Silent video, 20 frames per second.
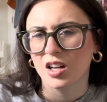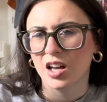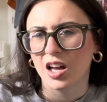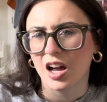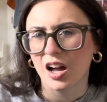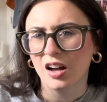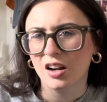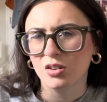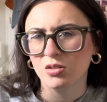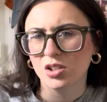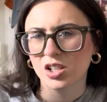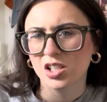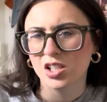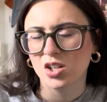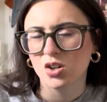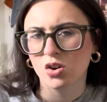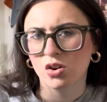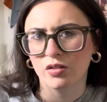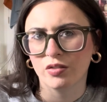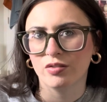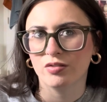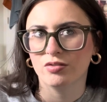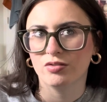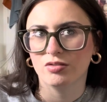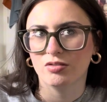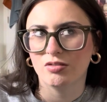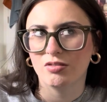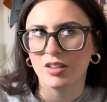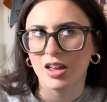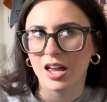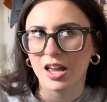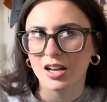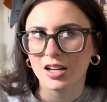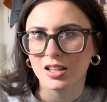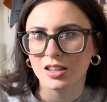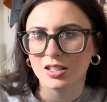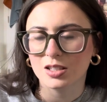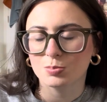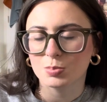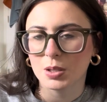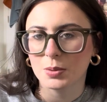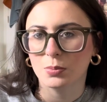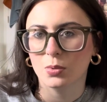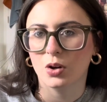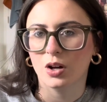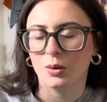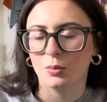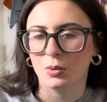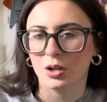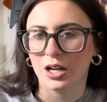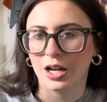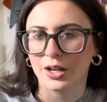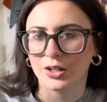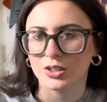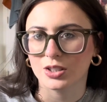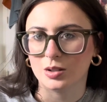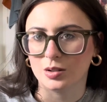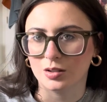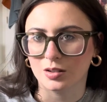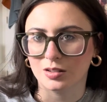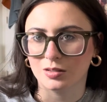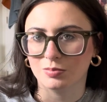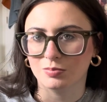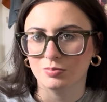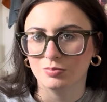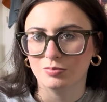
I don't really know if any of these people I would actually